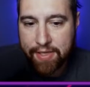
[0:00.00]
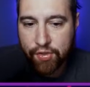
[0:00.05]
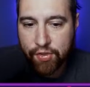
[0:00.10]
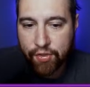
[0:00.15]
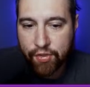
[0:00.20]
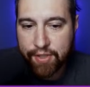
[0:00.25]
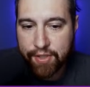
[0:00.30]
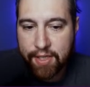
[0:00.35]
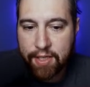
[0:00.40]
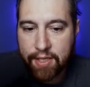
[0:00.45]

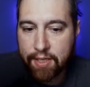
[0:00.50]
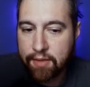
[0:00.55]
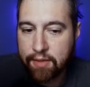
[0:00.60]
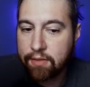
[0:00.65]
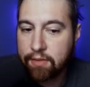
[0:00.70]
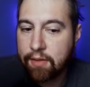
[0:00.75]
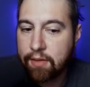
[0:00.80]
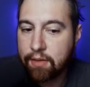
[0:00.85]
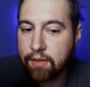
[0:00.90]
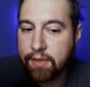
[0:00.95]
League, and
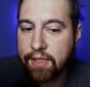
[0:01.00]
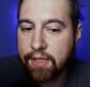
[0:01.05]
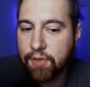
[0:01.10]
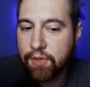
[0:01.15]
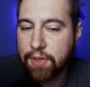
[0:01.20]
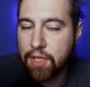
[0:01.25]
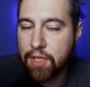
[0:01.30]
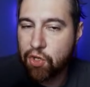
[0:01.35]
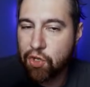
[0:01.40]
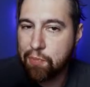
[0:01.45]
at least
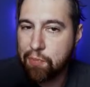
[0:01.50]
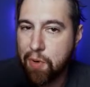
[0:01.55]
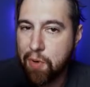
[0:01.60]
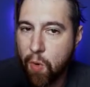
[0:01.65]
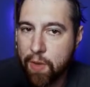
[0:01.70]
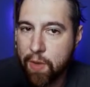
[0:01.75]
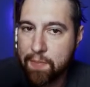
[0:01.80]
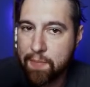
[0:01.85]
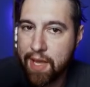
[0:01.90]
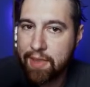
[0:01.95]
with the new
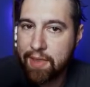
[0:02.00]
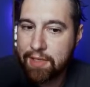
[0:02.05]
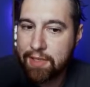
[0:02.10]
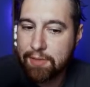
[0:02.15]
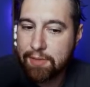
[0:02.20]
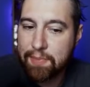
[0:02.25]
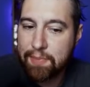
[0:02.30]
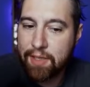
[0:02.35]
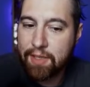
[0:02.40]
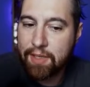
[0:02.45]
Pokemon that's
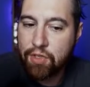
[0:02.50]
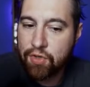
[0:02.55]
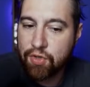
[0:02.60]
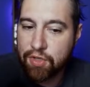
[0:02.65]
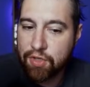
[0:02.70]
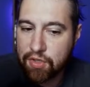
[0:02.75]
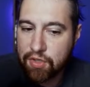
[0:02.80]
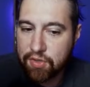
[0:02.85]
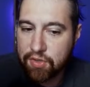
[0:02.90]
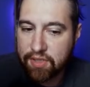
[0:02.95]
been
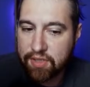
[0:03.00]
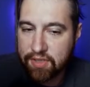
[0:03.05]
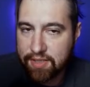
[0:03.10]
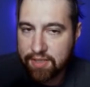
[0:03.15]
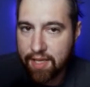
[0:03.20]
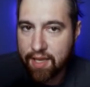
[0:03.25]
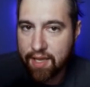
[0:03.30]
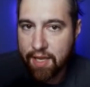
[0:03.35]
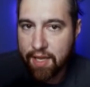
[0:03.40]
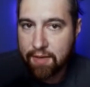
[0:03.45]
introduced into
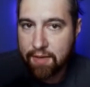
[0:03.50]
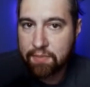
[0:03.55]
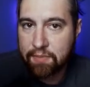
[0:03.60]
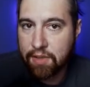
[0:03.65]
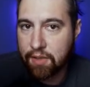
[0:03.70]
the game,